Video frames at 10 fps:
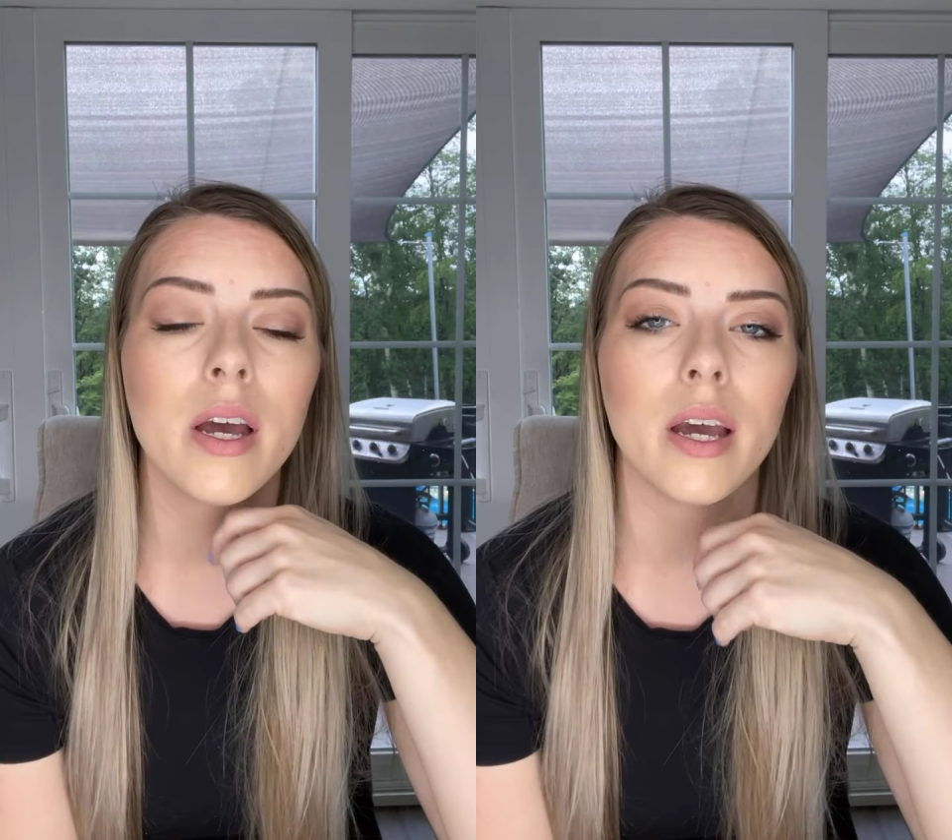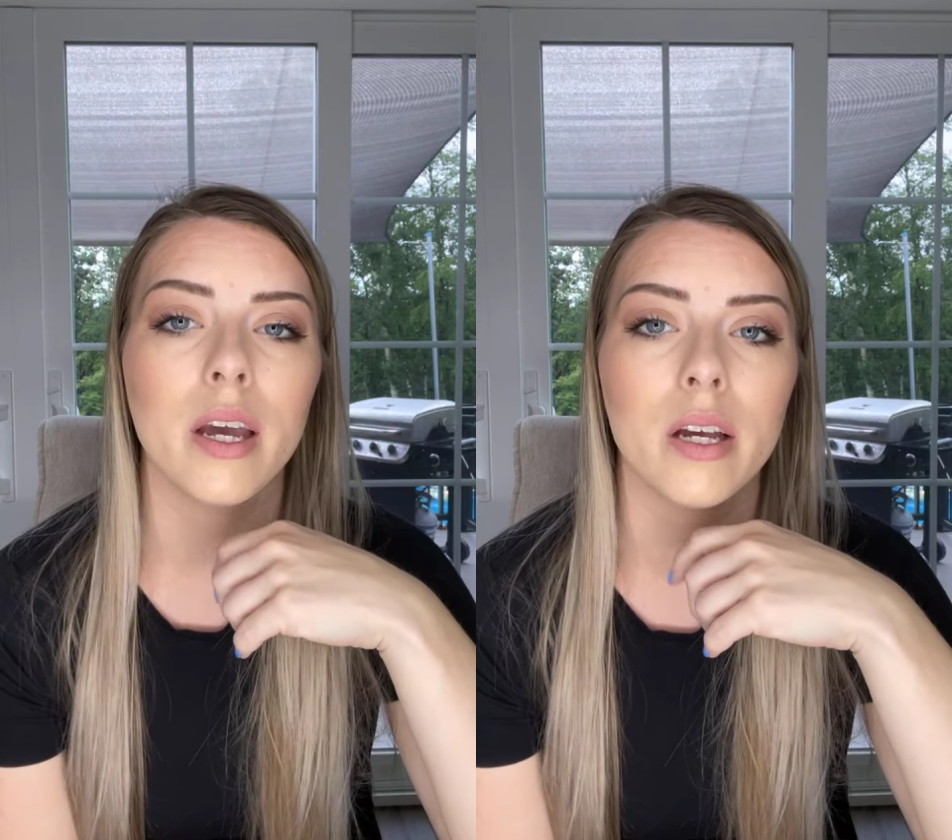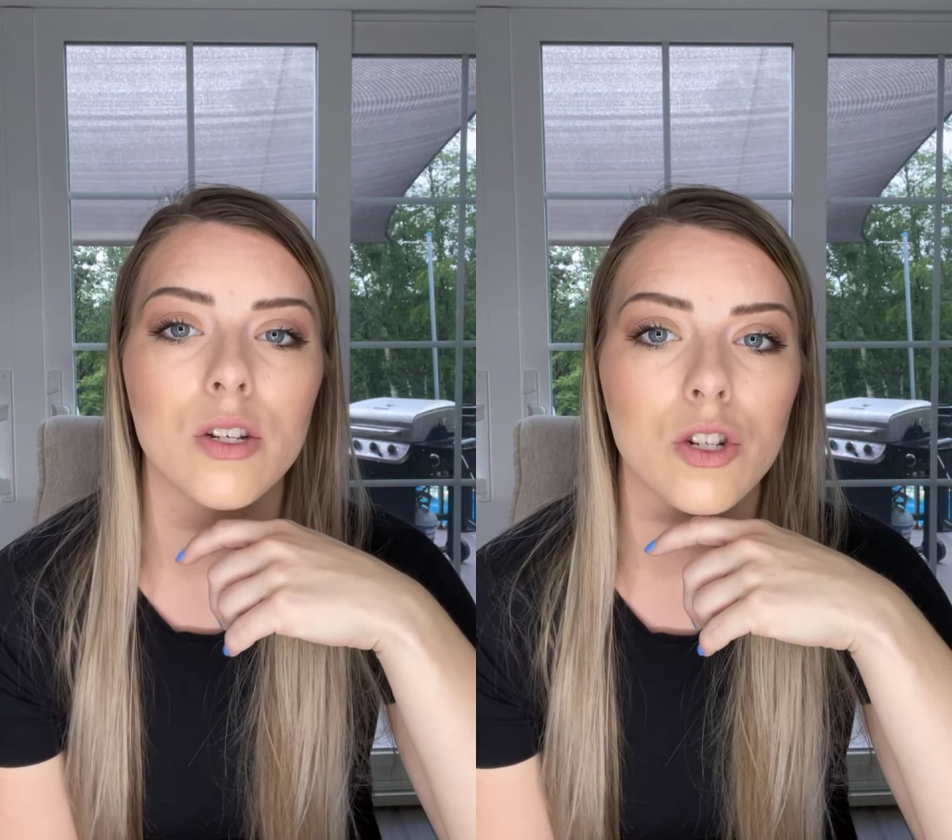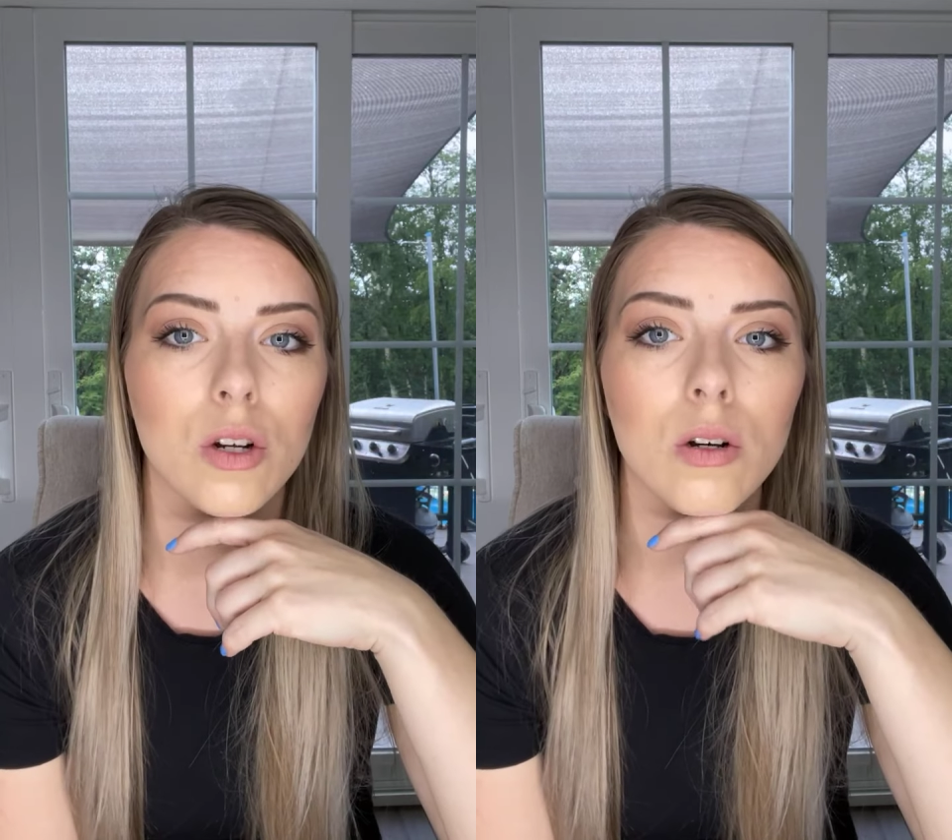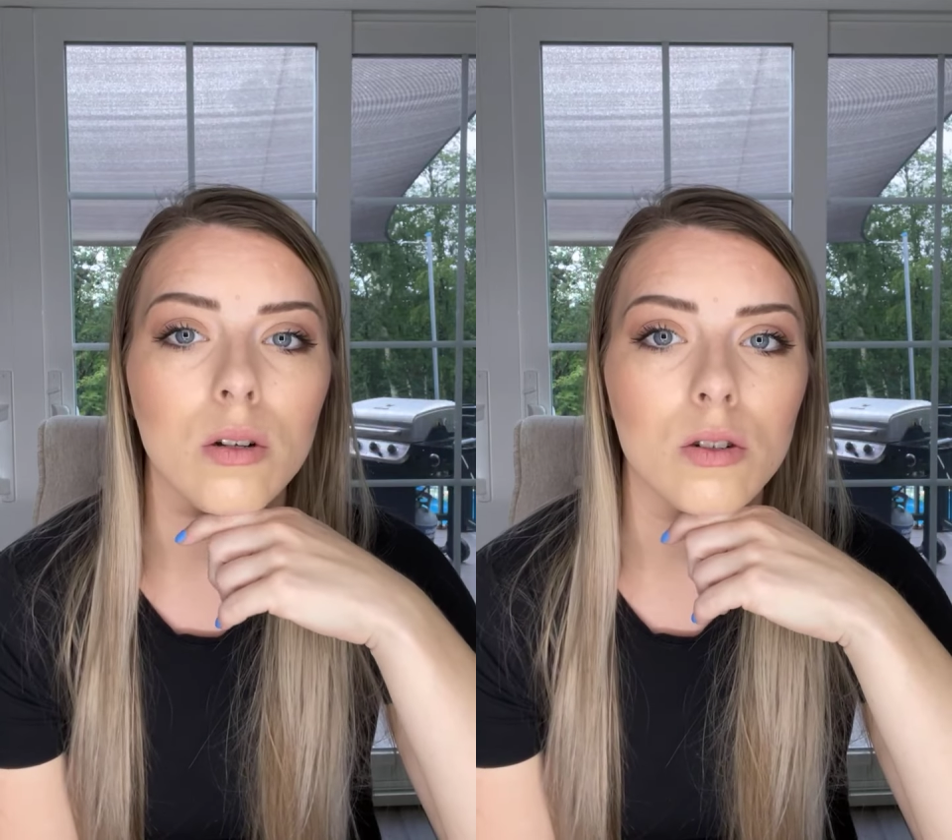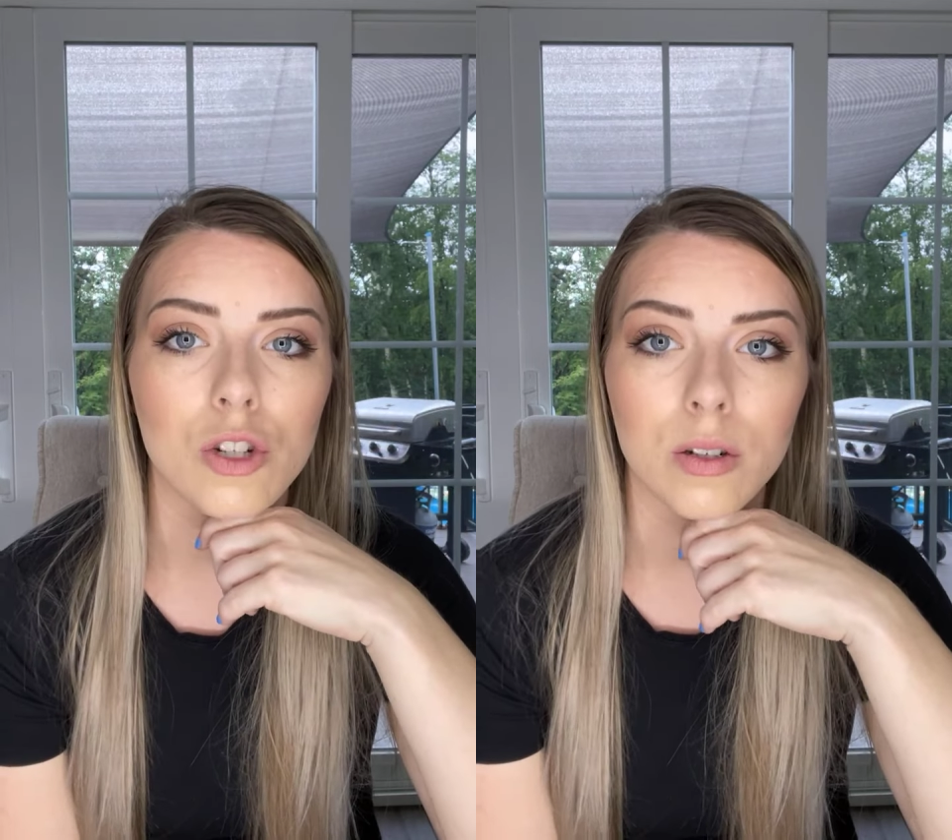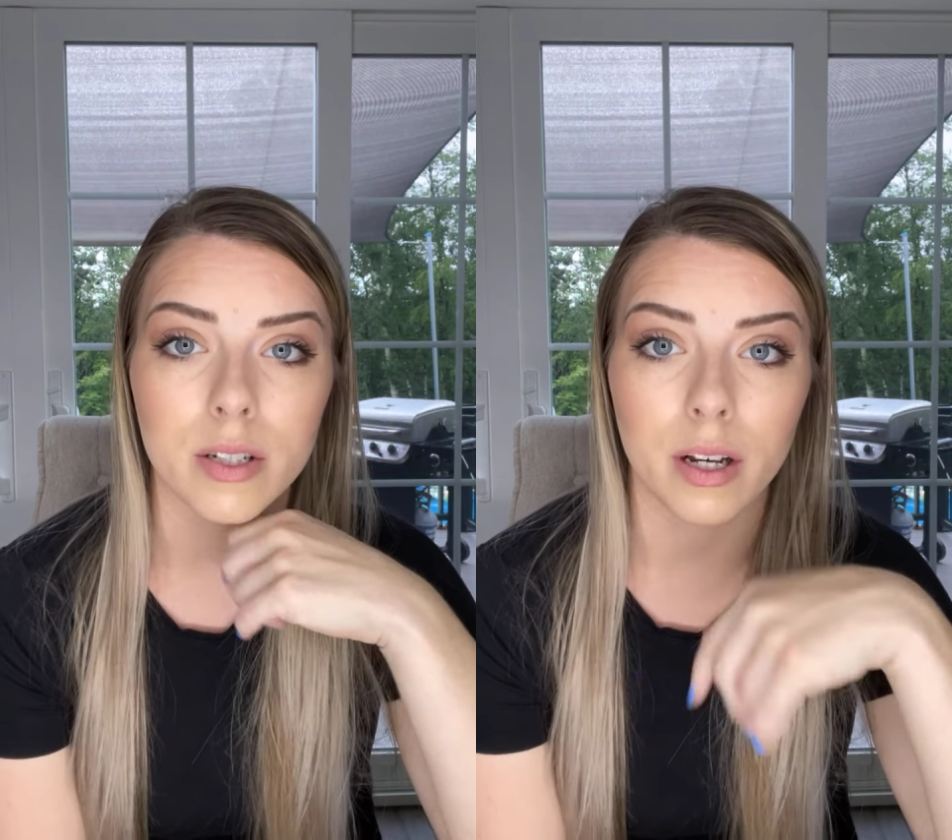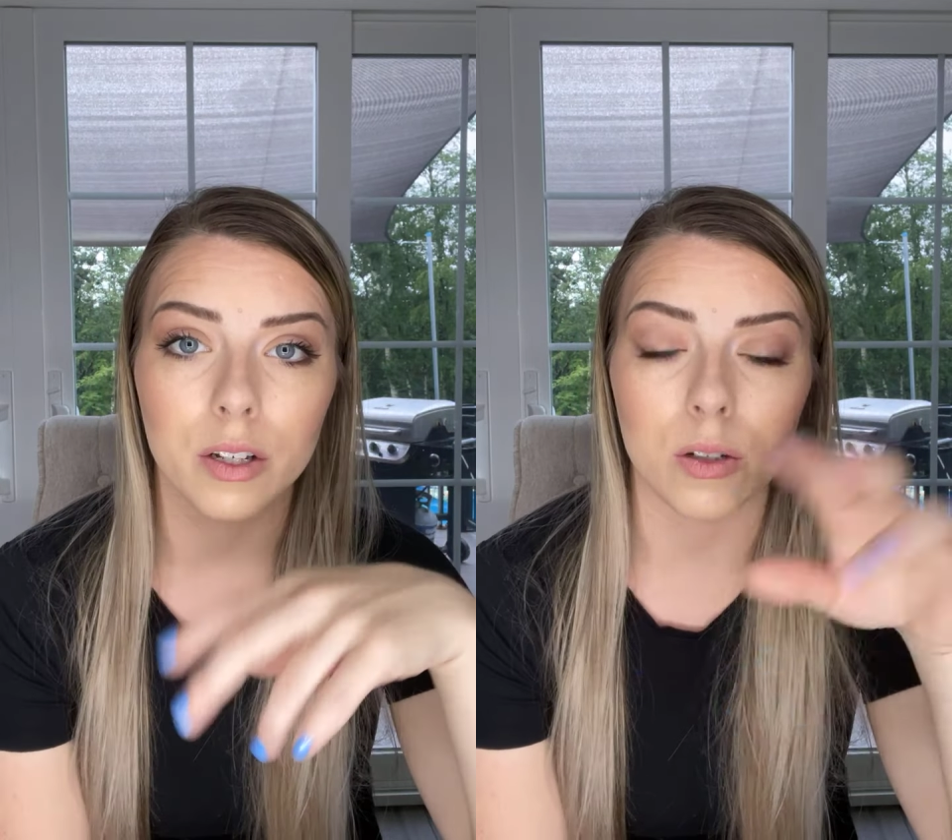and she'll
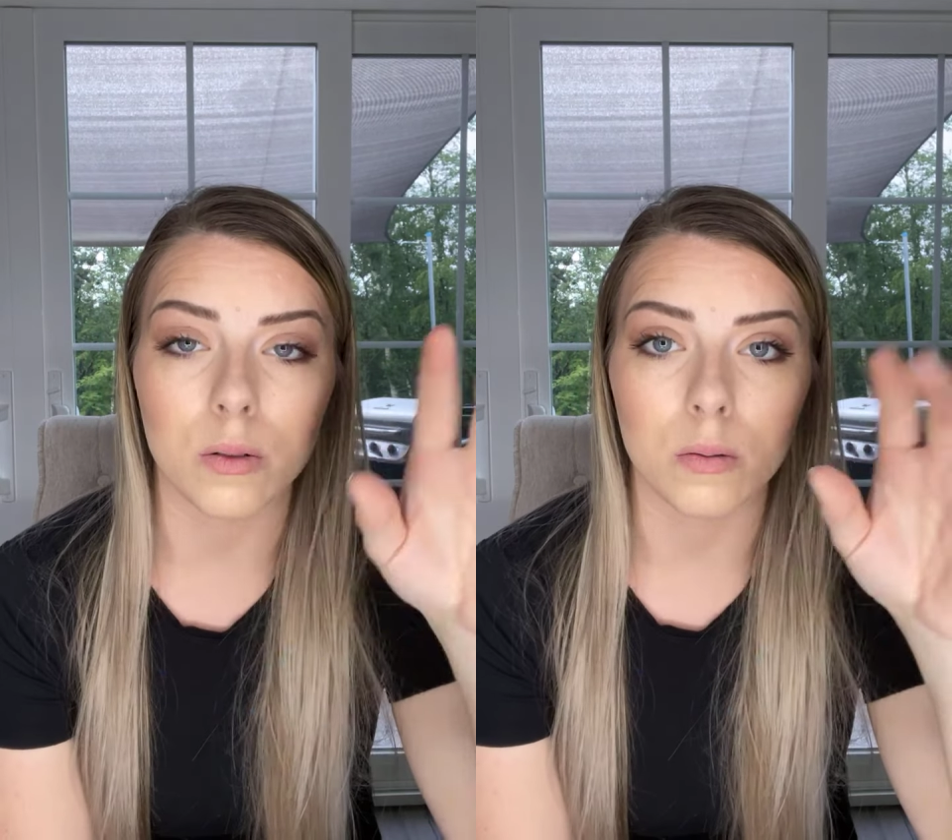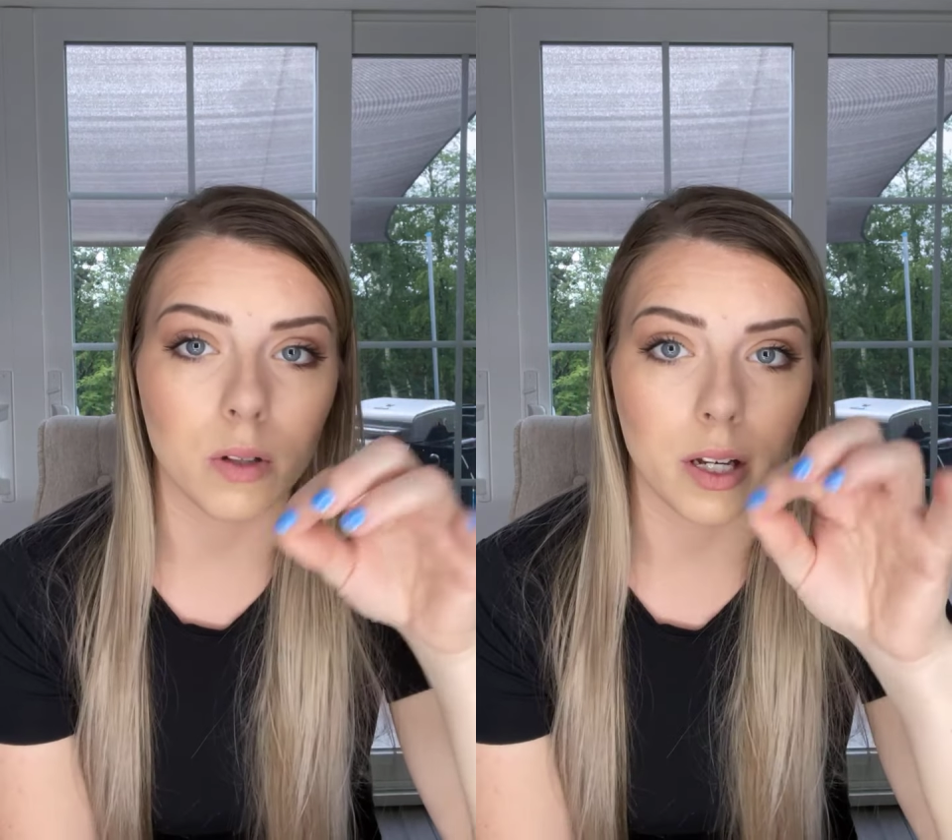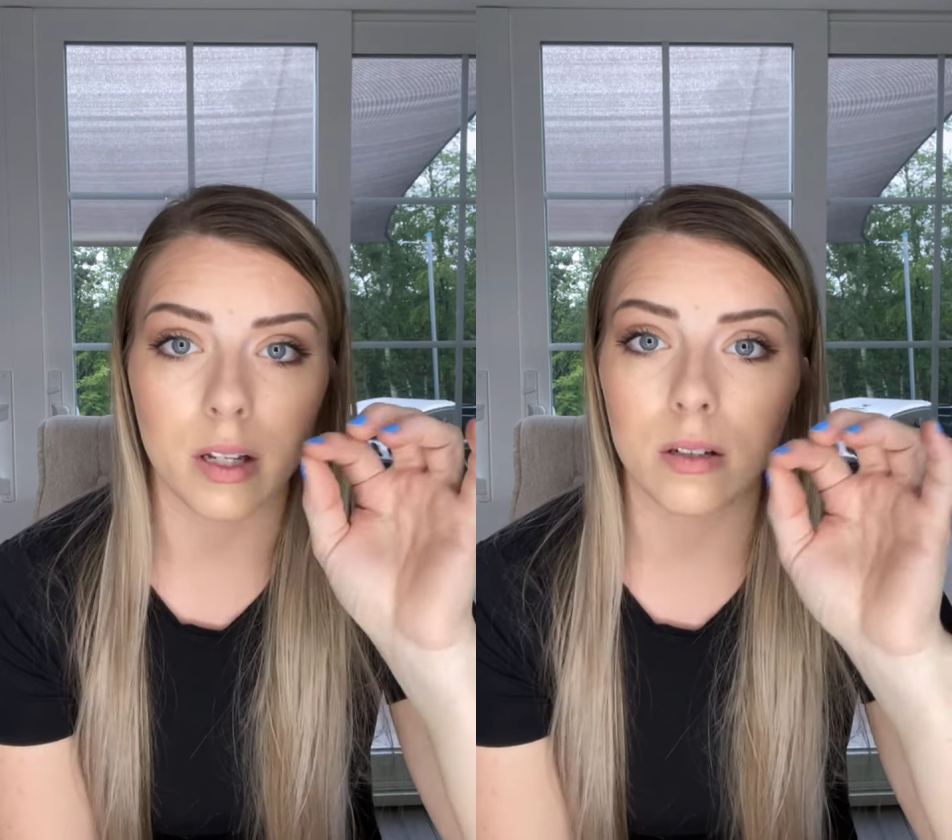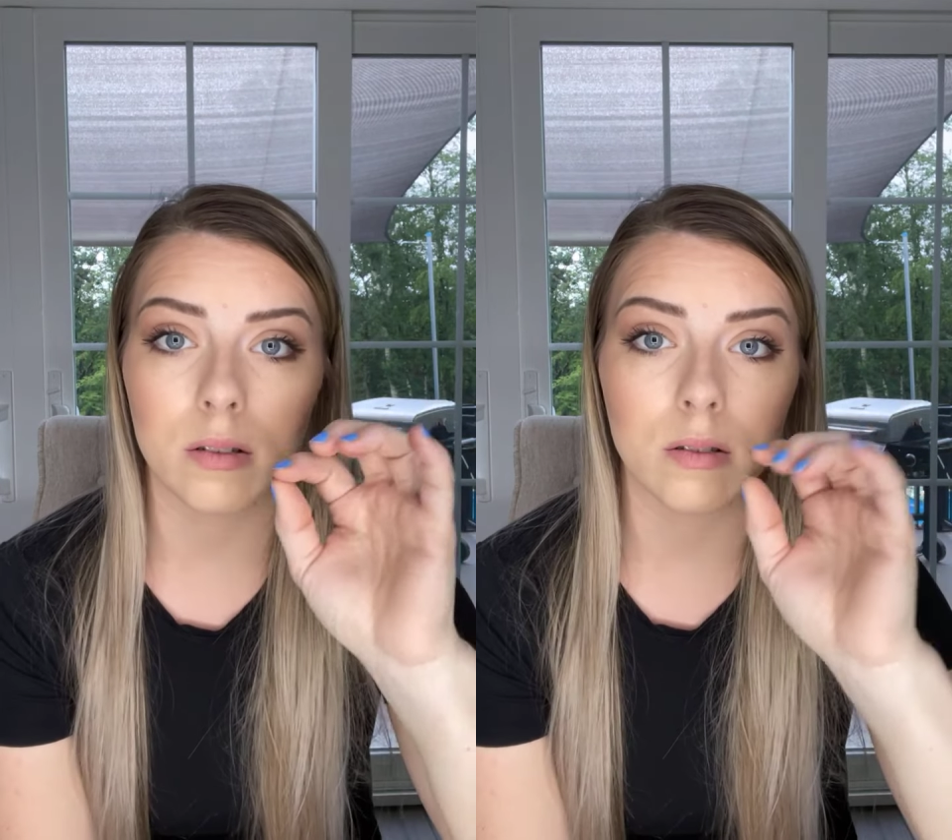tell you, like,